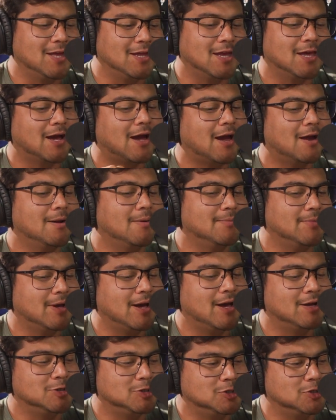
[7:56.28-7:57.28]
And yet I'm
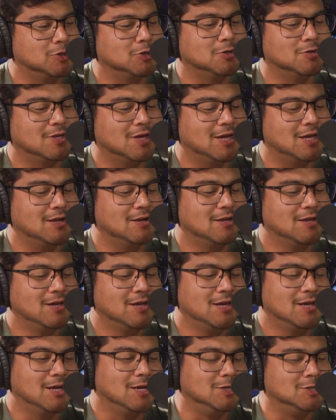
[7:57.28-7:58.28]
not sure that
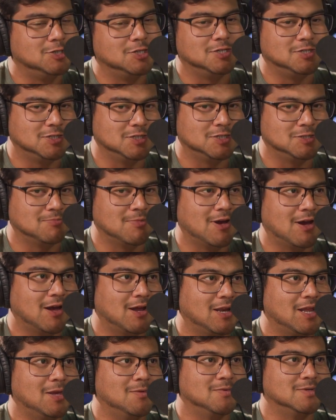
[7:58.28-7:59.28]
in Jesus'
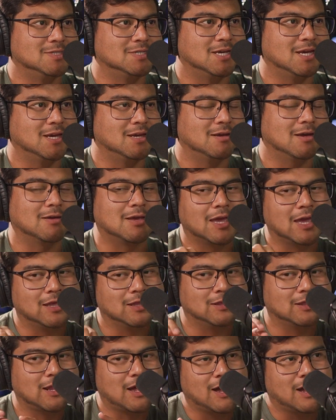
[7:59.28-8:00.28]
mind, he was like, okay,
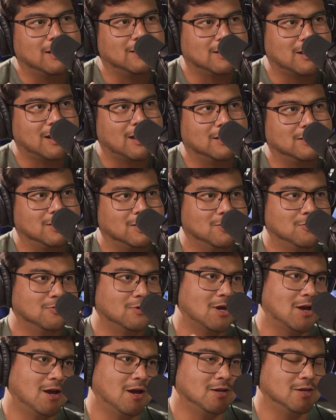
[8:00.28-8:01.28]
not you,
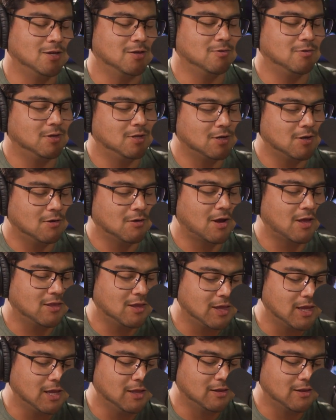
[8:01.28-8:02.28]
not you. You know, I
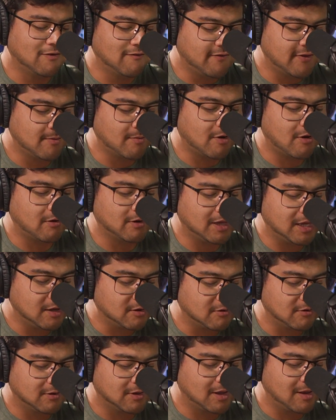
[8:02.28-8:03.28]
think he loved them all
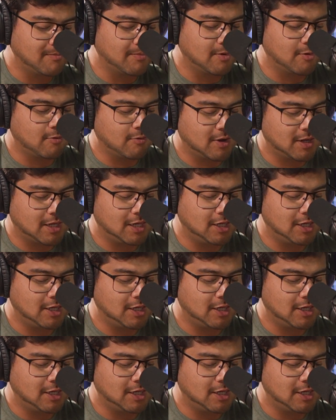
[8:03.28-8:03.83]
equally, but what